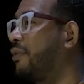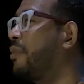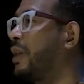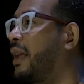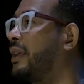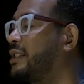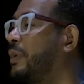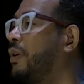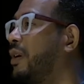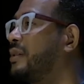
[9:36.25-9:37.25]
came from that
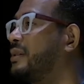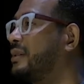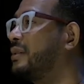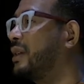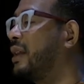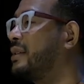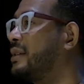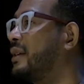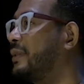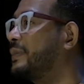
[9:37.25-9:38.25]
experience,
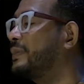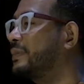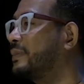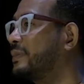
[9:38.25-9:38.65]
I'd say.